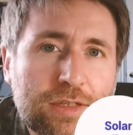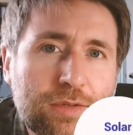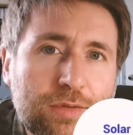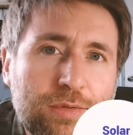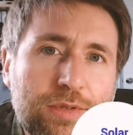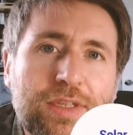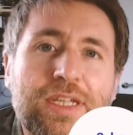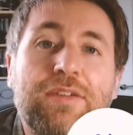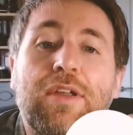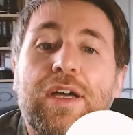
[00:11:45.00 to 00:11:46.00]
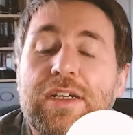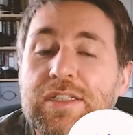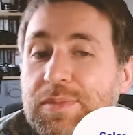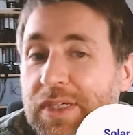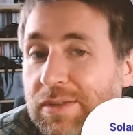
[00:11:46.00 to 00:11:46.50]
So we think of light
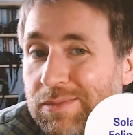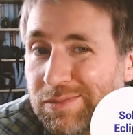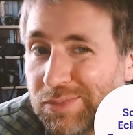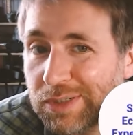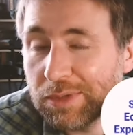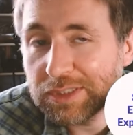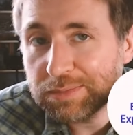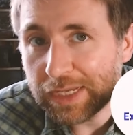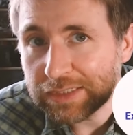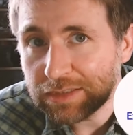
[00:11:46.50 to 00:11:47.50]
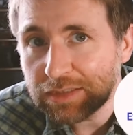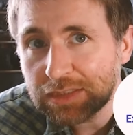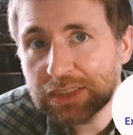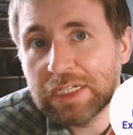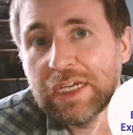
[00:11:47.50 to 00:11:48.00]
as being pretty much
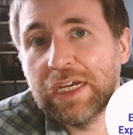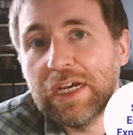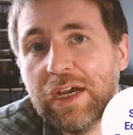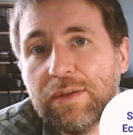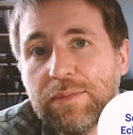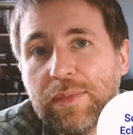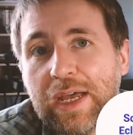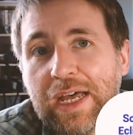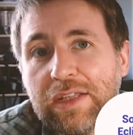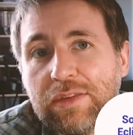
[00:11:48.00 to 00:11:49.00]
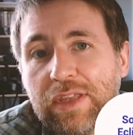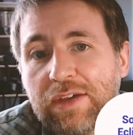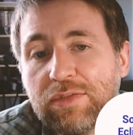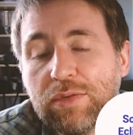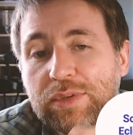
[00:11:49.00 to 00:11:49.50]
massless, um, and
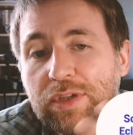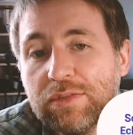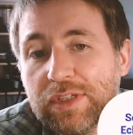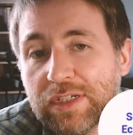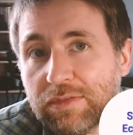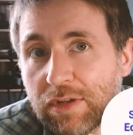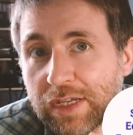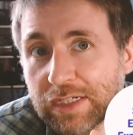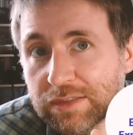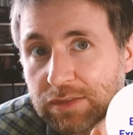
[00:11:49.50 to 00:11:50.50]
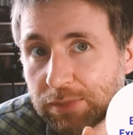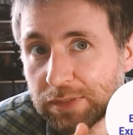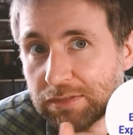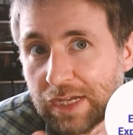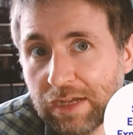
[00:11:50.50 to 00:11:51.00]
therefore we don't think of light as
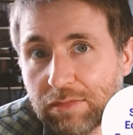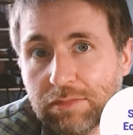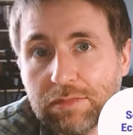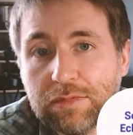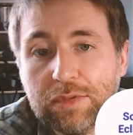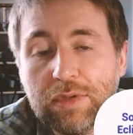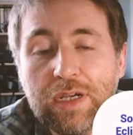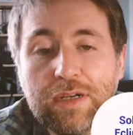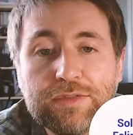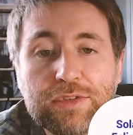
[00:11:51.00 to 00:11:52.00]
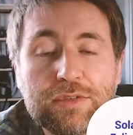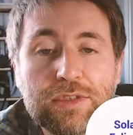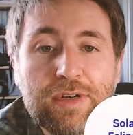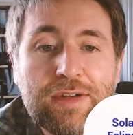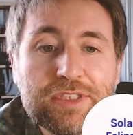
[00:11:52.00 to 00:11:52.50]
coming down to Earth due
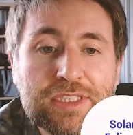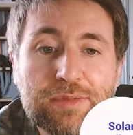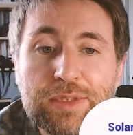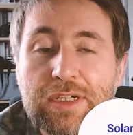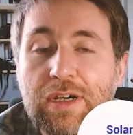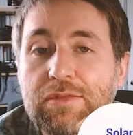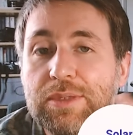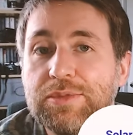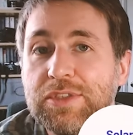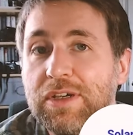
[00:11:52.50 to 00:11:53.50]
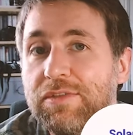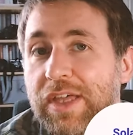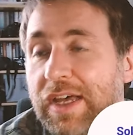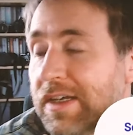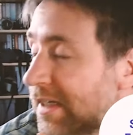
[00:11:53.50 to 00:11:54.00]
to gravity, and we can't really observe
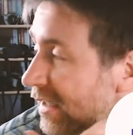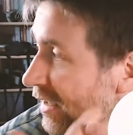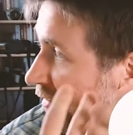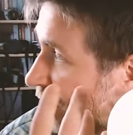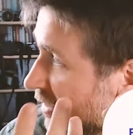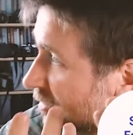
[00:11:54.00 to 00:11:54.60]
that the